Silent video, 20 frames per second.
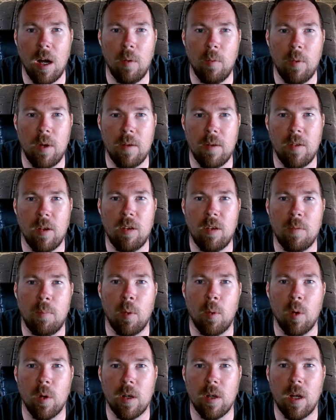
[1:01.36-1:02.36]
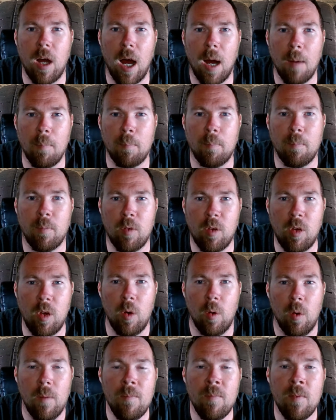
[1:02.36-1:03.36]
and we have the Sport Cup
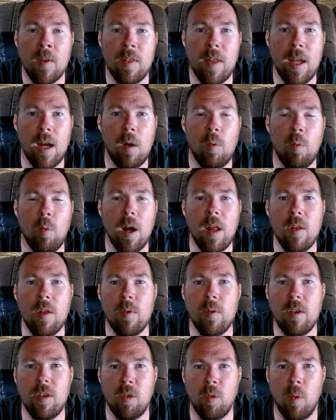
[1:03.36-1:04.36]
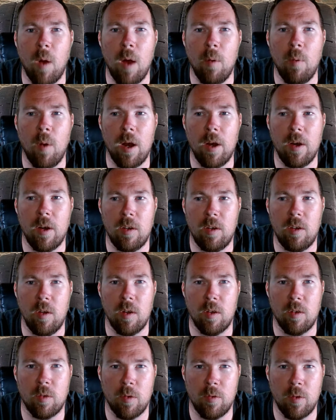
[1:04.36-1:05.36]
2. Now, one of the reasons why I wanted to do
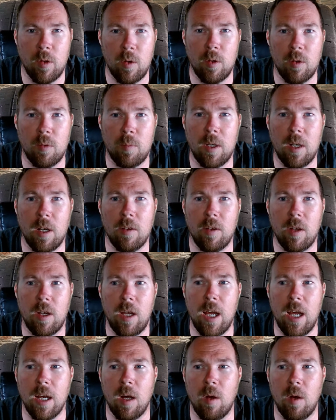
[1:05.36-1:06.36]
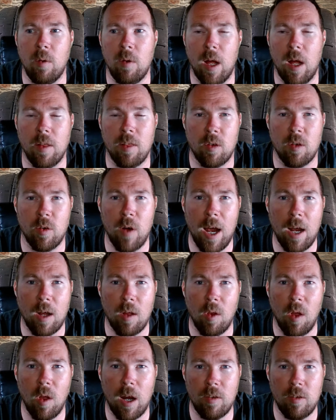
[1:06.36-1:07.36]
this review is because I hang out at the track
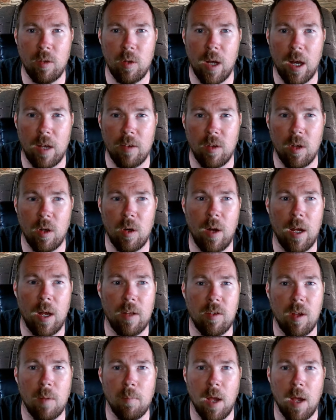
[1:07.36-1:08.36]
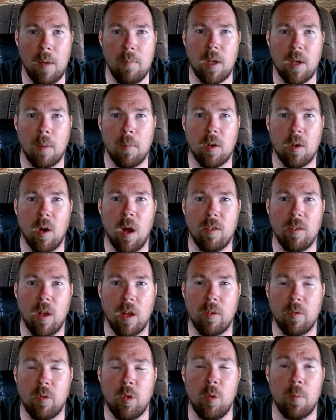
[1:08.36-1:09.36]
a lot, as you guys know, and sometimes come across
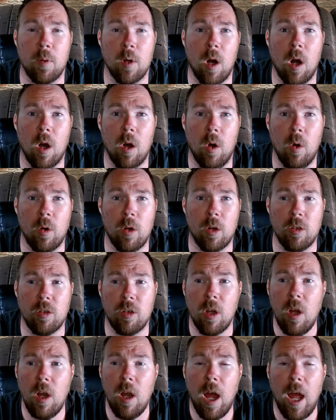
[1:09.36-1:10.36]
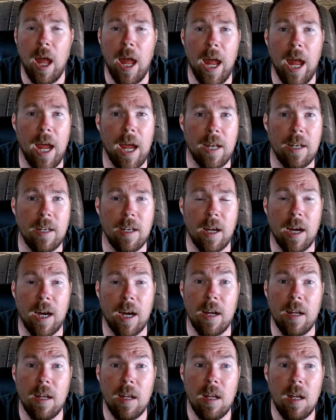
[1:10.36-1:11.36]
lots of supercar owners. And
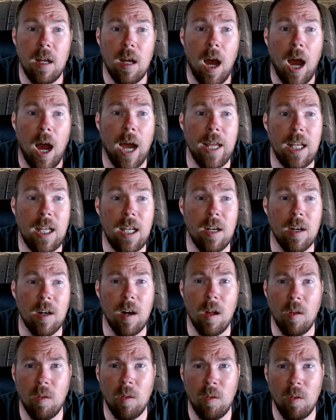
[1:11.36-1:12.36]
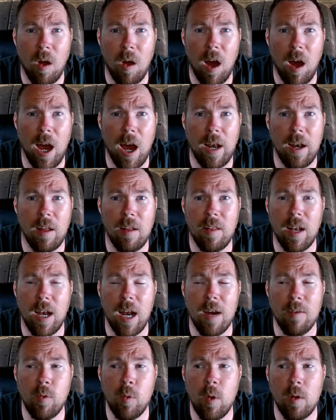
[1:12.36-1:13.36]
I hear a lot that
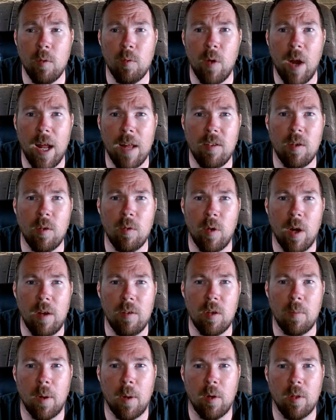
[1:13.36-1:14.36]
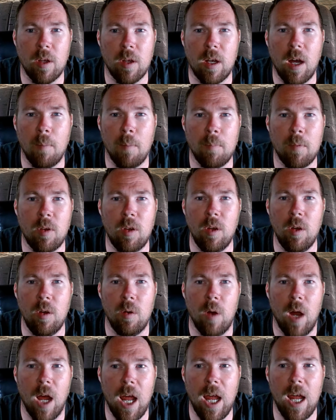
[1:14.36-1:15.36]
everyone rants and raves about the Cup
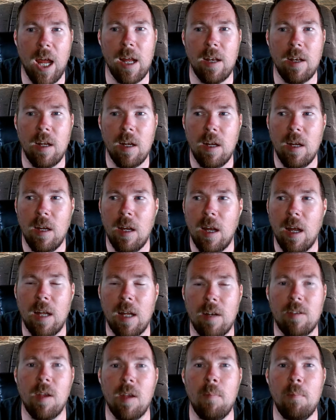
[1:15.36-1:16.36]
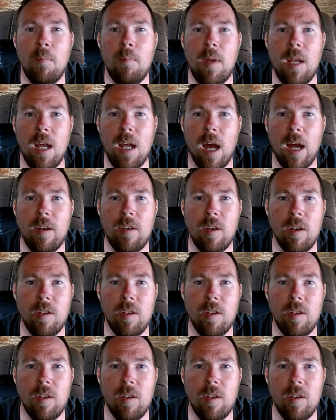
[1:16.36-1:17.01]
2. And to me, I